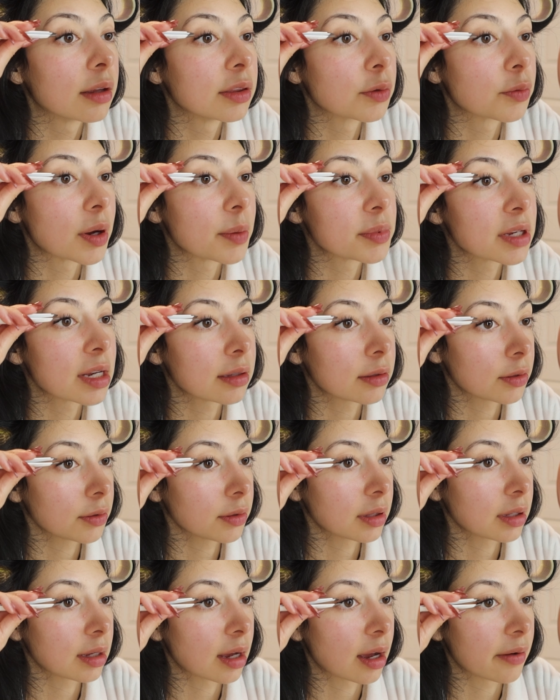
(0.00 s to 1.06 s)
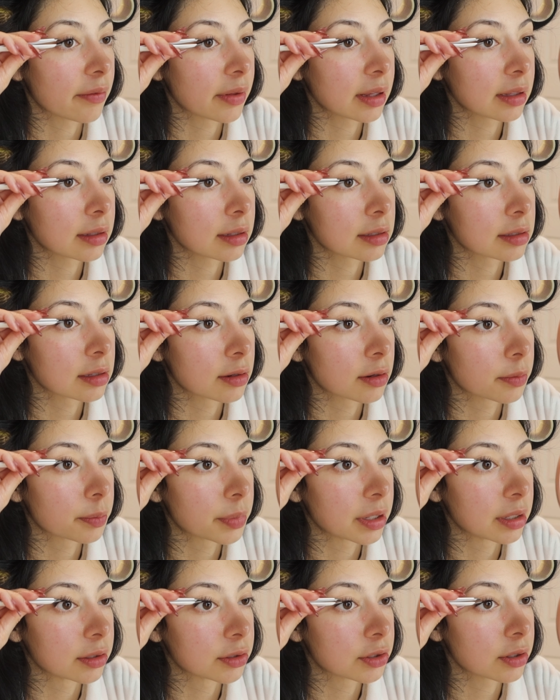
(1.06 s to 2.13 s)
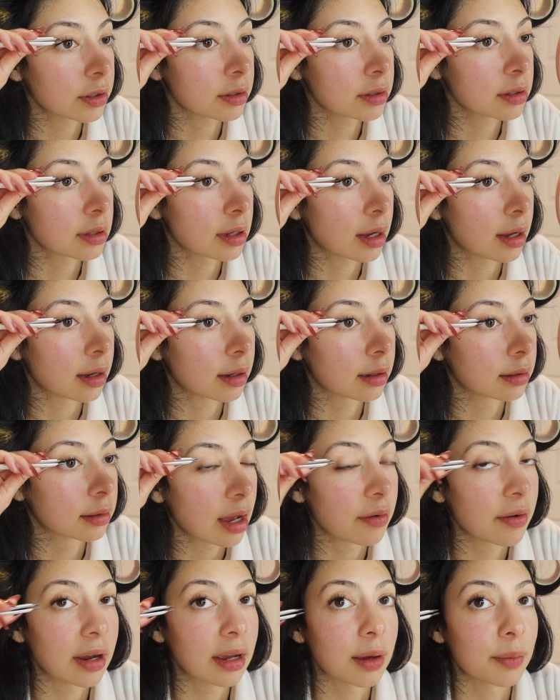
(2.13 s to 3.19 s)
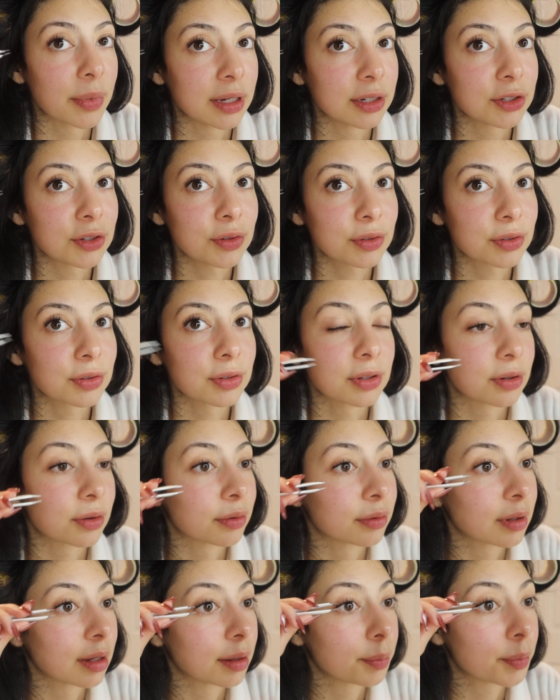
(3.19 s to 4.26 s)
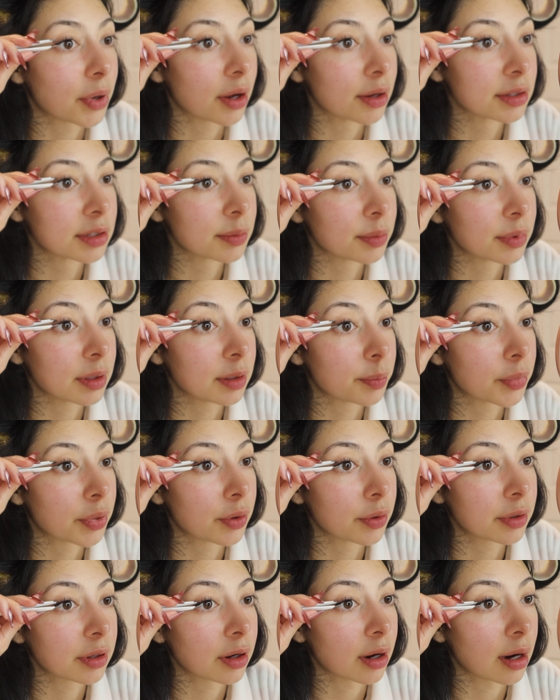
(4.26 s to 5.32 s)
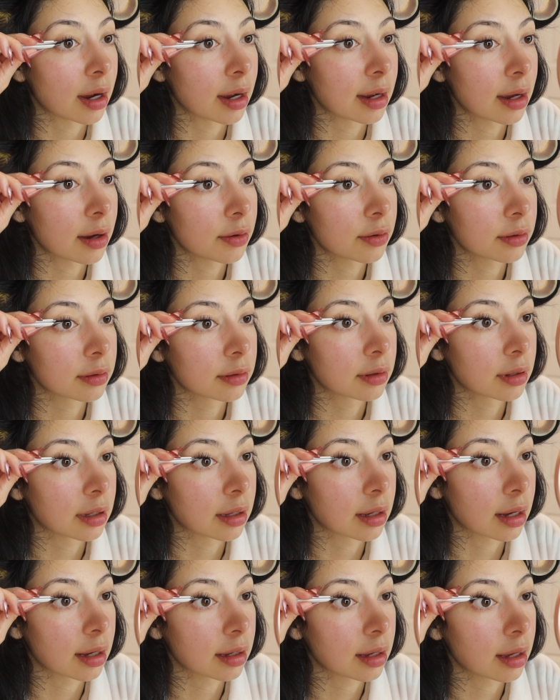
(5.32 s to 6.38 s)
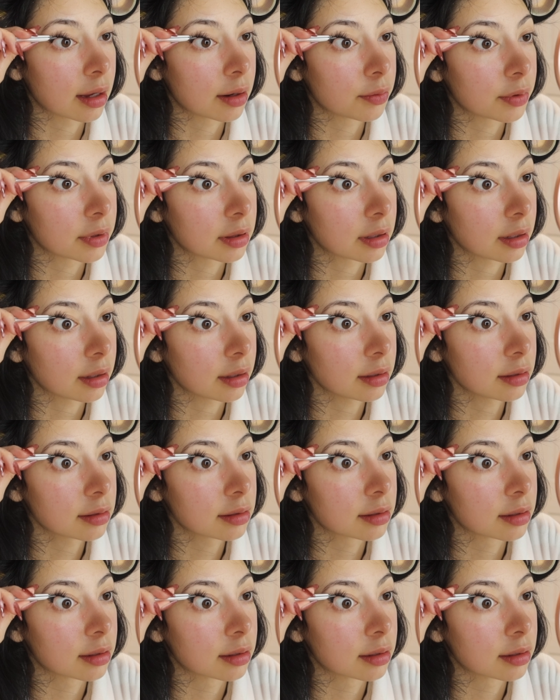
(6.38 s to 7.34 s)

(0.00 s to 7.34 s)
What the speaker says: On the website though, they have like these little pinchers that I recommend you so you don't like possibly poke your eye out like I can with these.